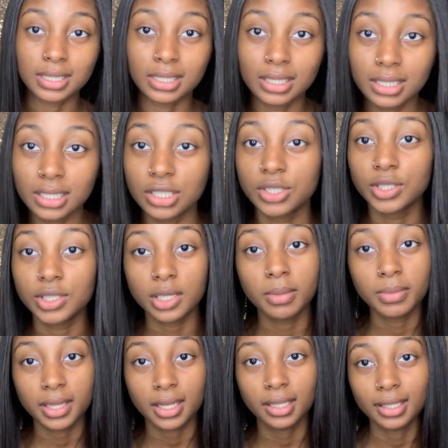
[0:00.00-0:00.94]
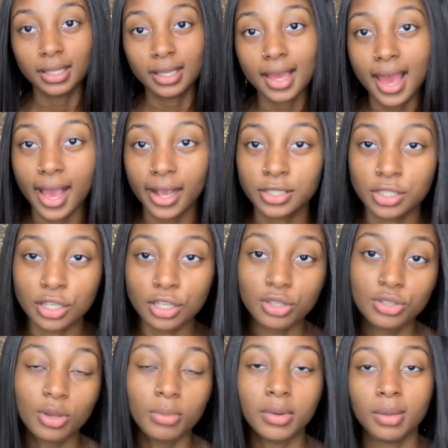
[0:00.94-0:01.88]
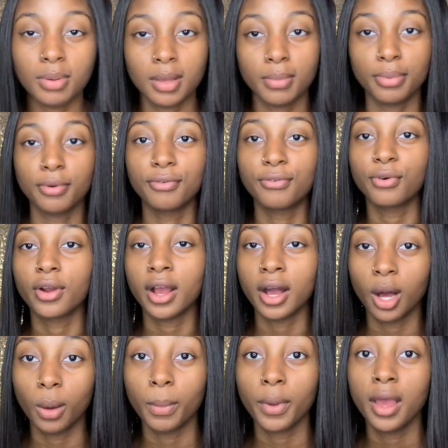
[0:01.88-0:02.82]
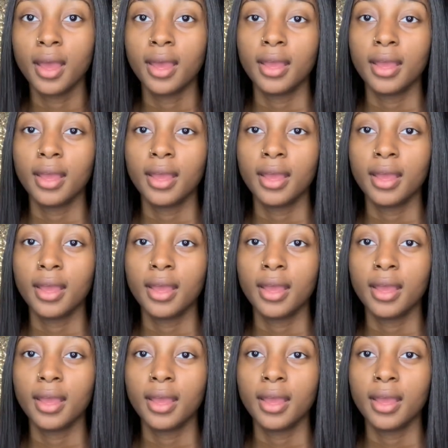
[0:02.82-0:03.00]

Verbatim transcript: legitimately asking so many people for help.